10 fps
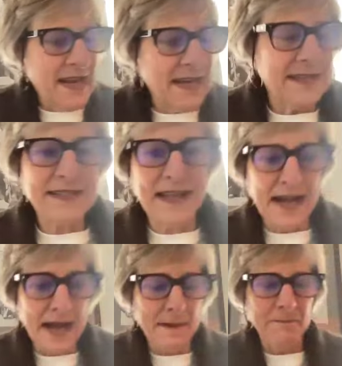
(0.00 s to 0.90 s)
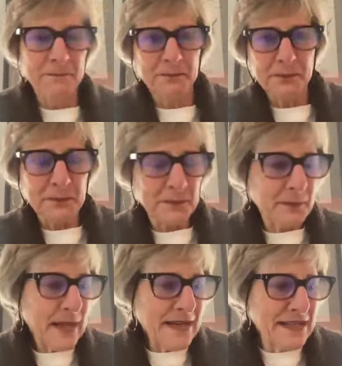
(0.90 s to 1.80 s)
is
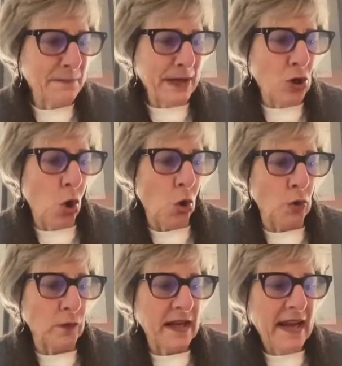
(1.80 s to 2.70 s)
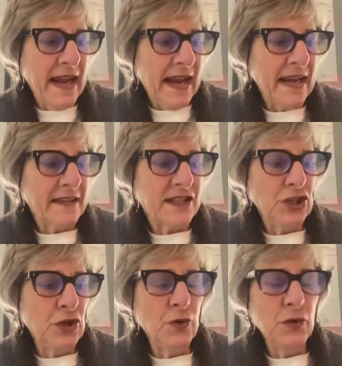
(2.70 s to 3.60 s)
to behold.
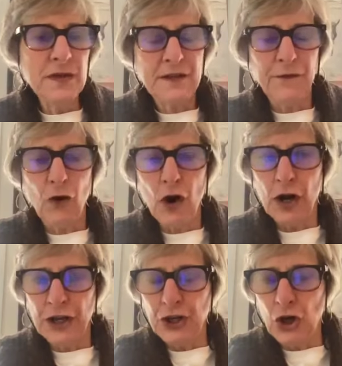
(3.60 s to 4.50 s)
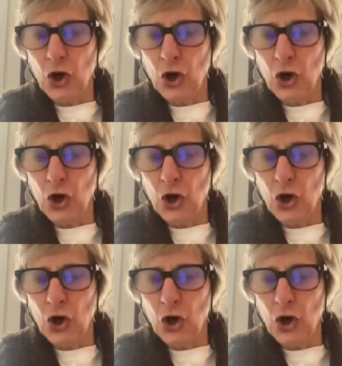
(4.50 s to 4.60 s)
It's used for,